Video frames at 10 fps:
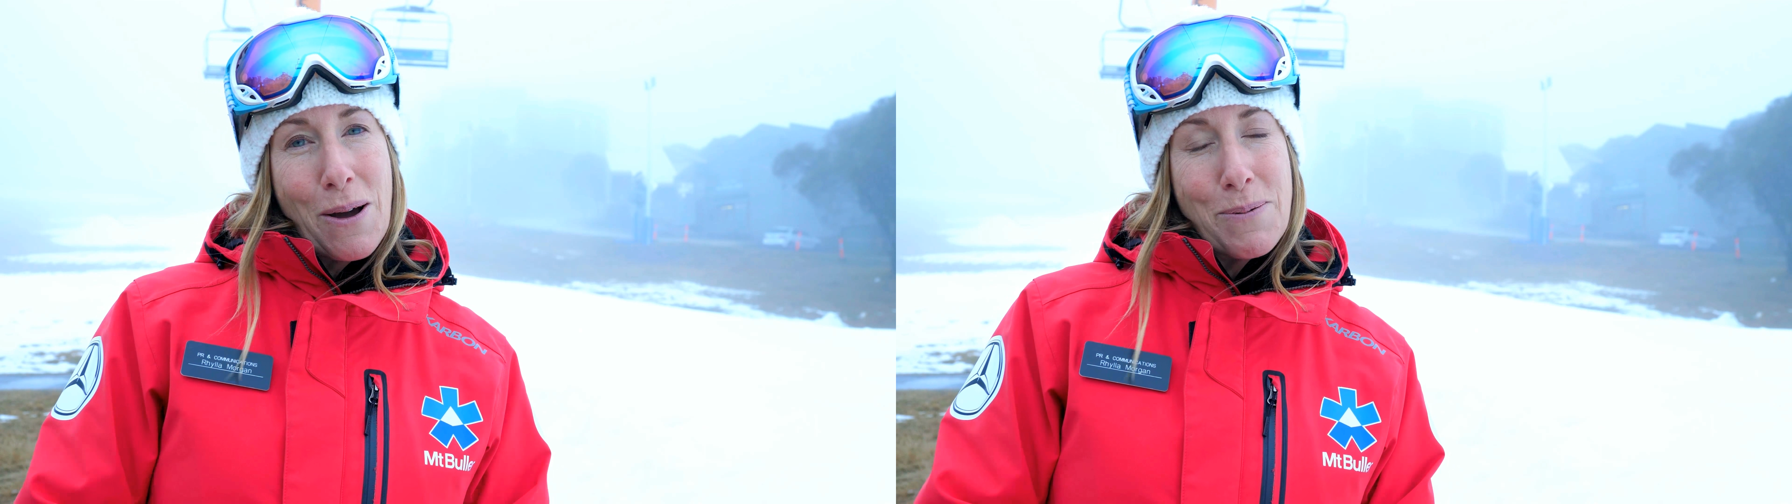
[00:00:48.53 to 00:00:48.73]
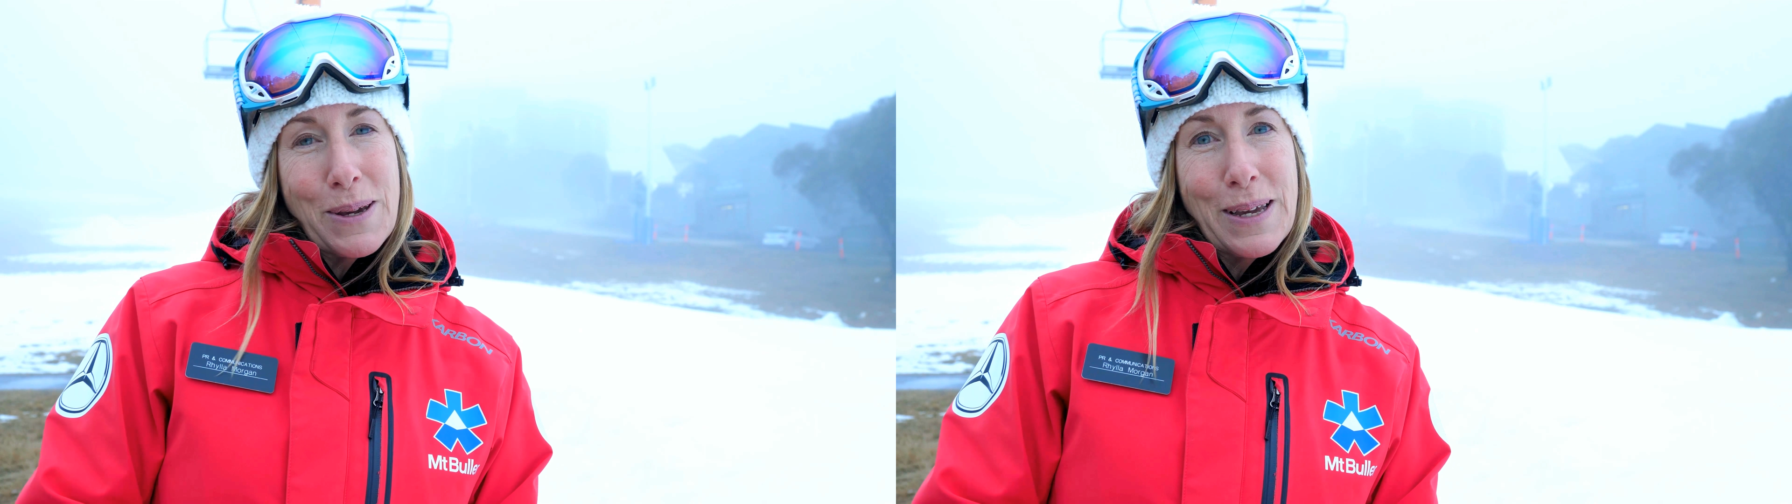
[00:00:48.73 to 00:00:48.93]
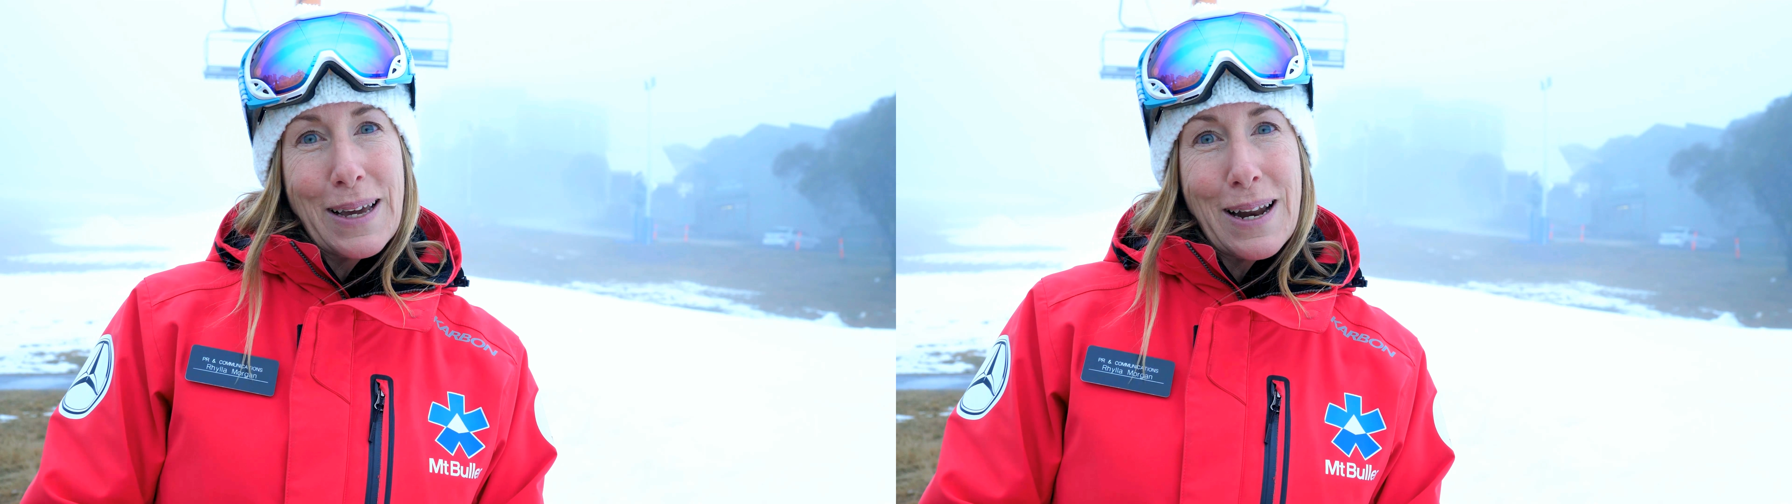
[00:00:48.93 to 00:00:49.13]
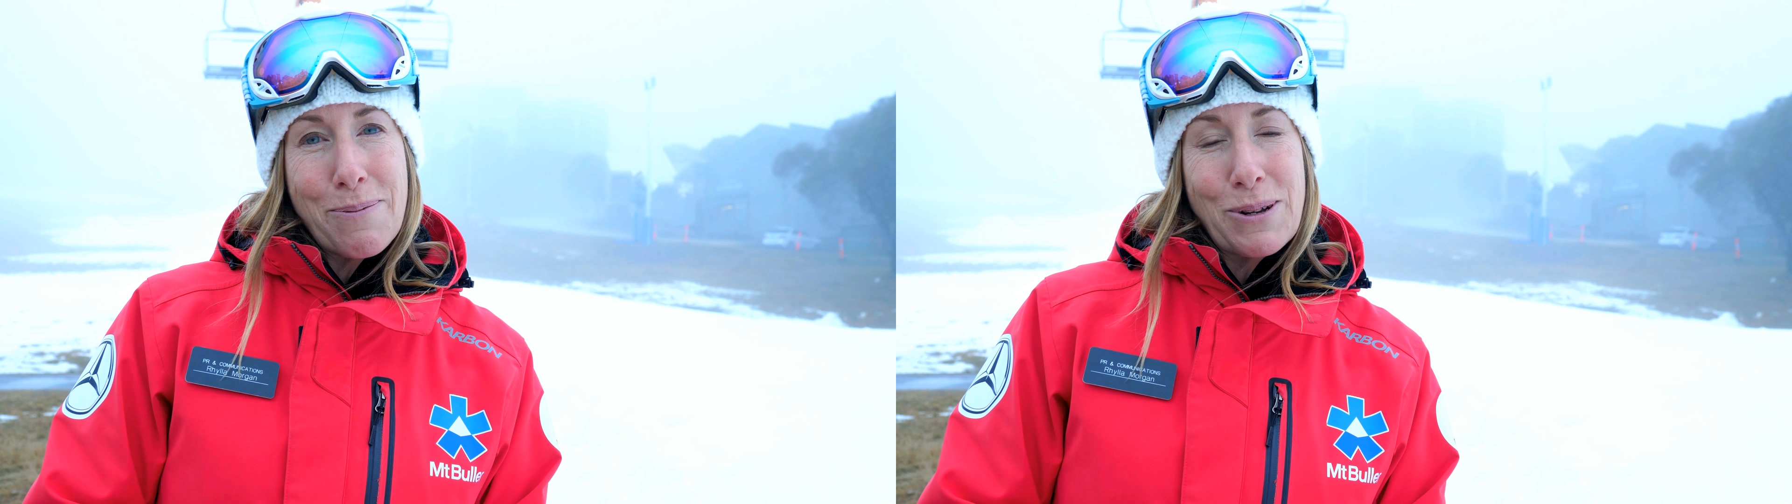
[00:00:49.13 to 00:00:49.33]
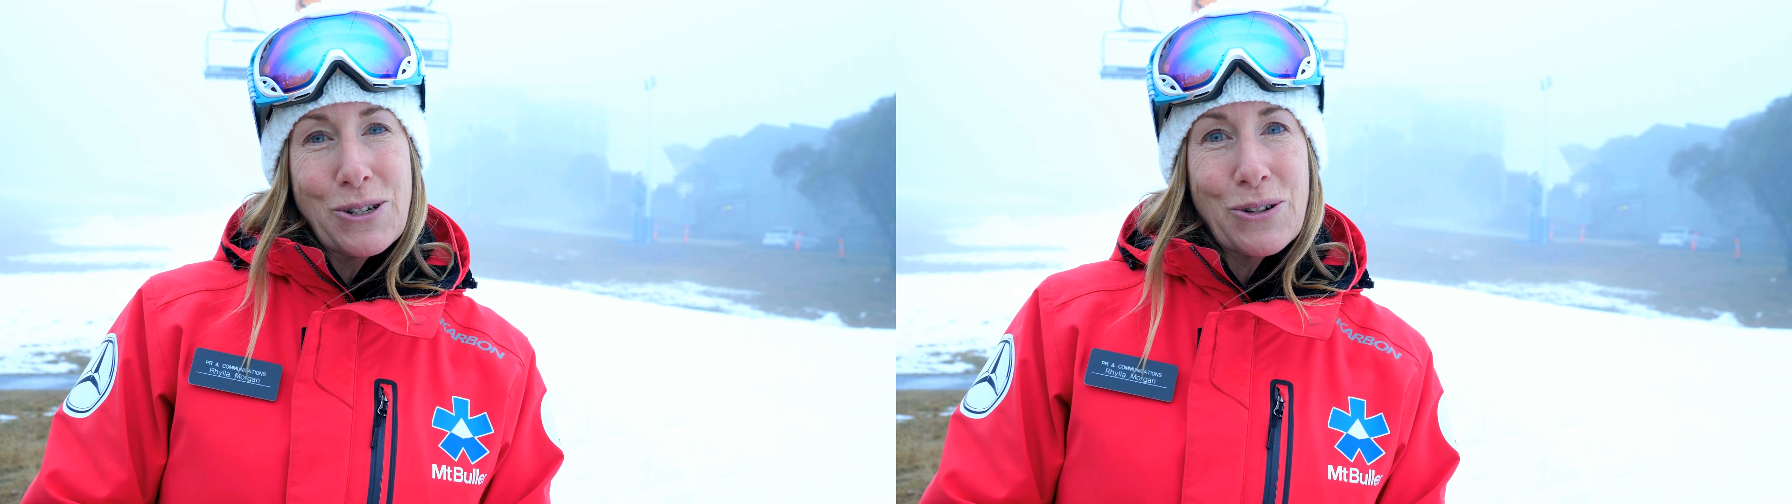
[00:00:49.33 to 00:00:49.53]
hope you can get
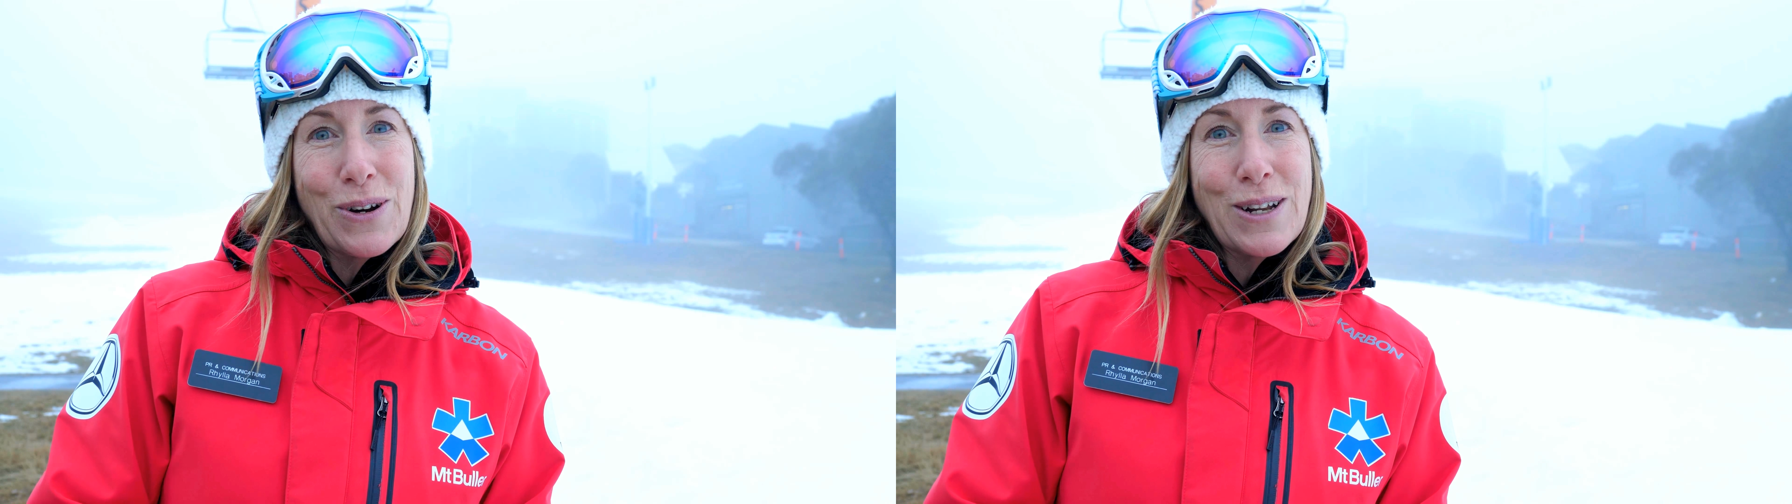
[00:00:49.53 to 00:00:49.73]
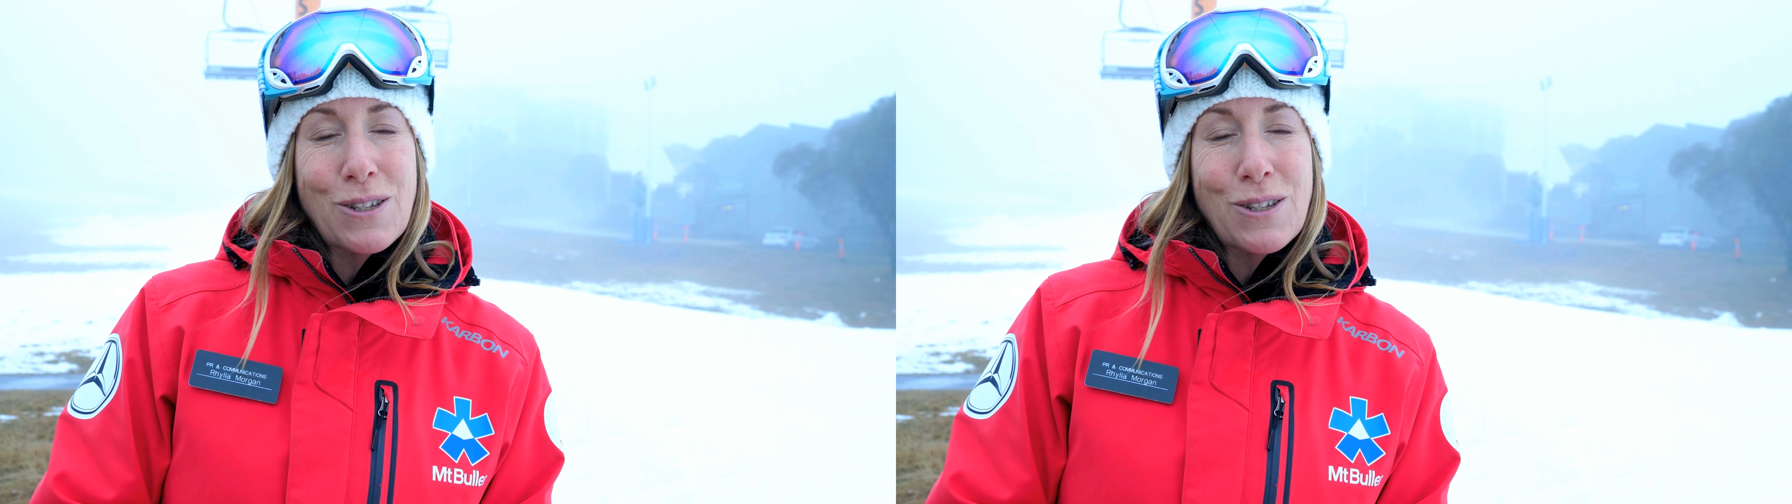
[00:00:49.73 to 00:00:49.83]
up and join